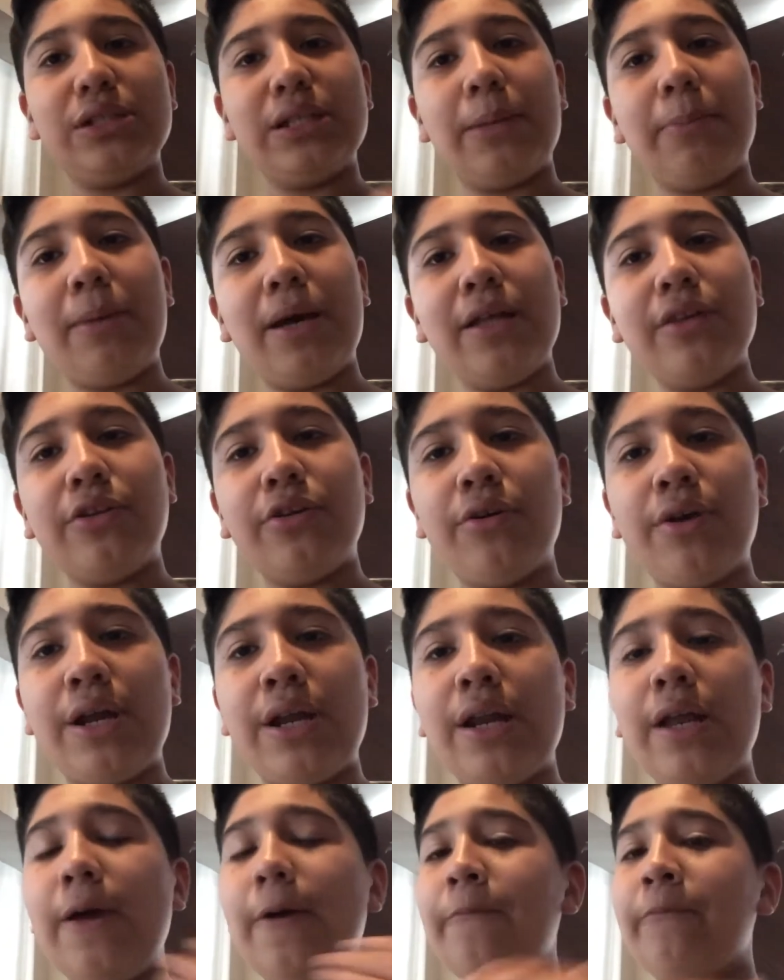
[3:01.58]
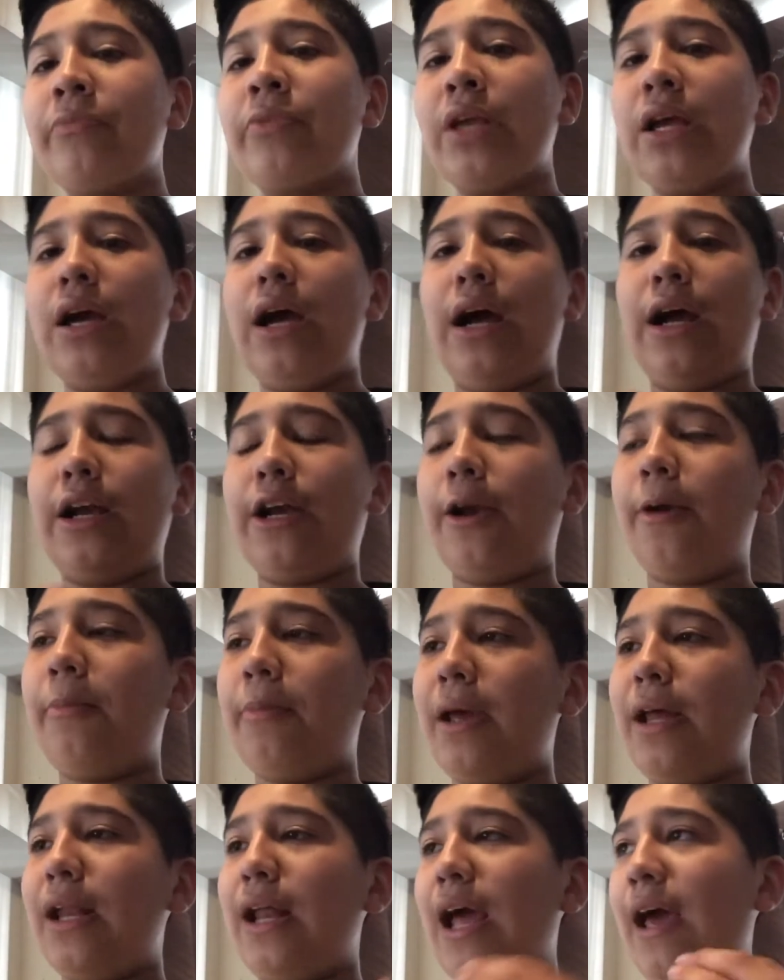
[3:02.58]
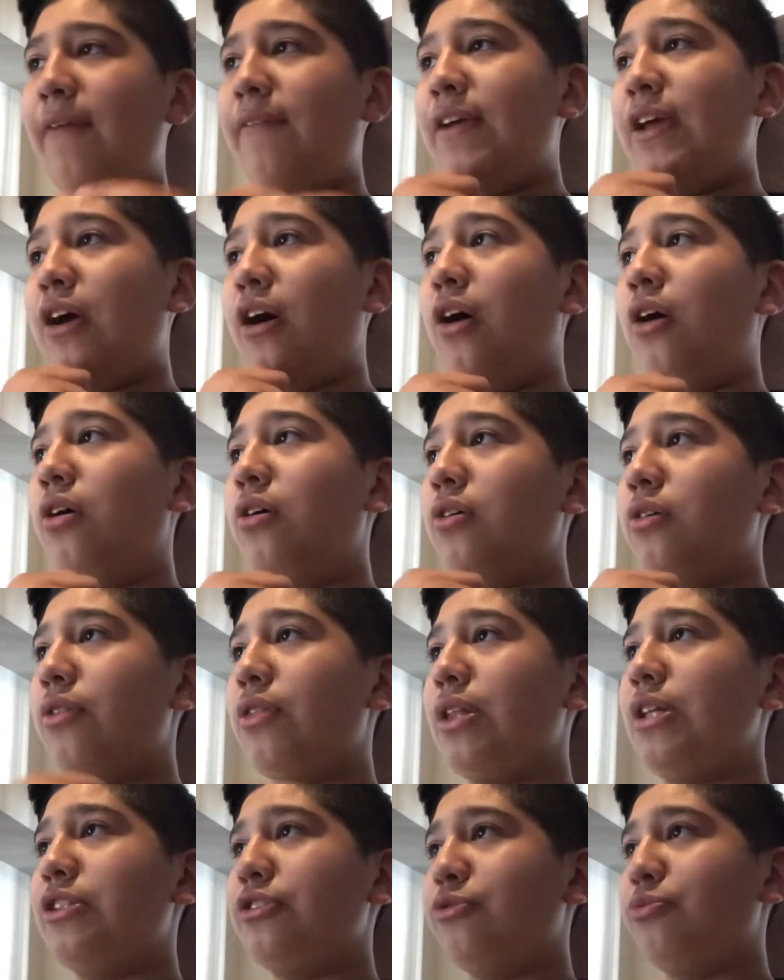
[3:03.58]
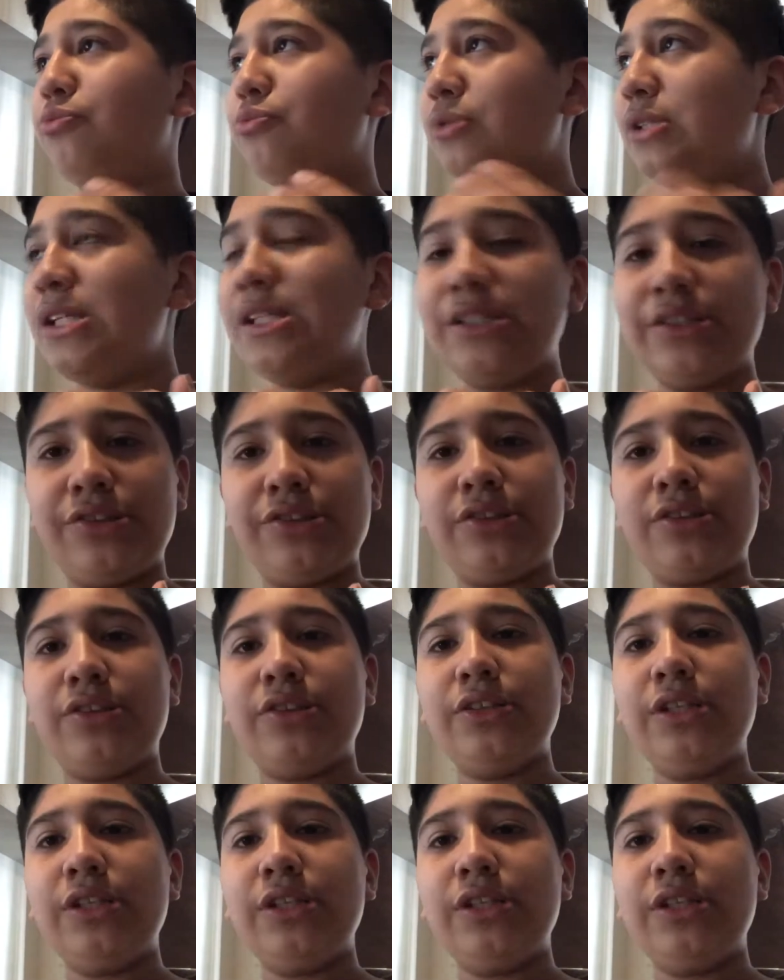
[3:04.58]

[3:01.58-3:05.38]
Mandarin, Iron Man having all this risk.